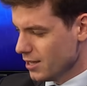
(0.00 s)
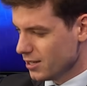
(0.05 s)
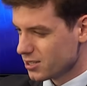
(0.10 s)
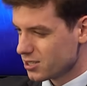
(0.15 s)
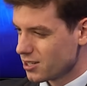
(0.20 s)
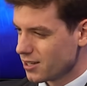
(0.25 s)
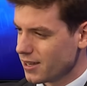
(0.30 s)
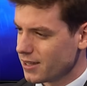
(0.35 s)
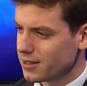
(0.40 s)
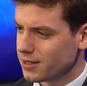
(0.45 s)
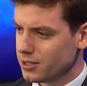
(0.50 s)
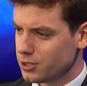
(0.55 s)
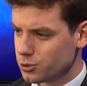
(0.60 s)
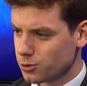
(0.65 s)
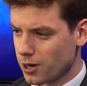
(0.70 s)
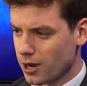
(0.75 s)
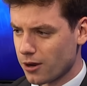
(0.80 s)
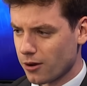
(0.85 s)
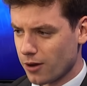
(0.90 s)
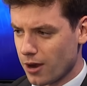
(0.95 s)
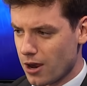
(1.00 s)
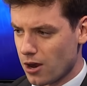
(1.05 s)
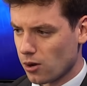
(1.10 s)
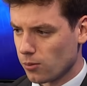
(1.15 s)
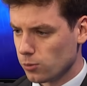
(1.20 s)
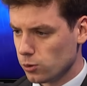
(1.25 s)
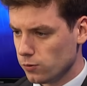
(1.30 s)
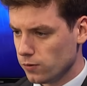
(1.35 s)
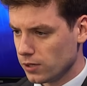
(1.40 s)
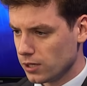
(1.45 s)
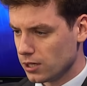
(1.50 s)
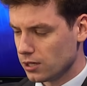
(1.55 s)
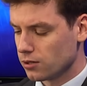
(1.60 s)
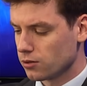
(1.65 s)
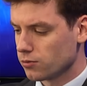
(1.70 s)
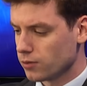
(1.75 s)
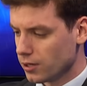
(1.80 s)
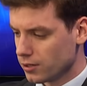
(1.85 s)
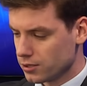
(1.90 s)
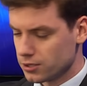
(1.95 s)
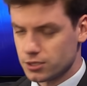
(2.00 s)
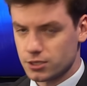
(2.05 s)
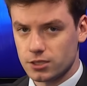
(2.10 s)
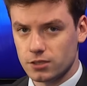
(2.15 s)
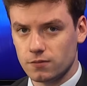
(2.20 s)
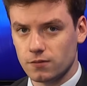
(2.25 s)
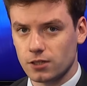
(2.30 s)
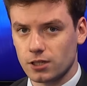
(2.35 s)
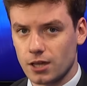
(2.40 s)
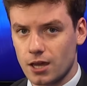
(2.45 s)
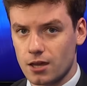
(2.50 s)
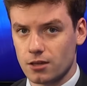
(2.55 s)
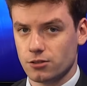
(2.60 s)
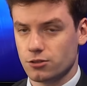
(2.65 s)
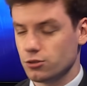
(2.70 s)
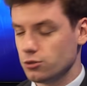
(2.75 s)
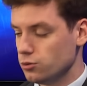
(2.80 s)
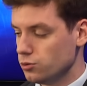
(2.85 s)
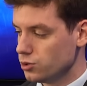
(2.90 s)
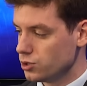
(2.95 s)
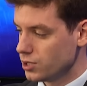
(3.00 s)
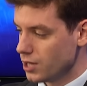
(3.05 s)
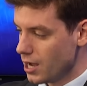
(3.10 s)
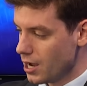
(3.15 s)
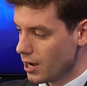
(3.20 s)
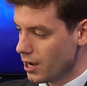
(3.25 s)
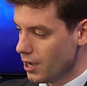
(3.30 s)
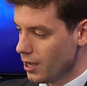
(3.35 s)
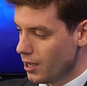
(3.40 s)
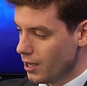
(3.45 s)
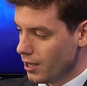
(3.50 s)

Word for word: Slightly drier air moving in throughout this evening and Tuesday.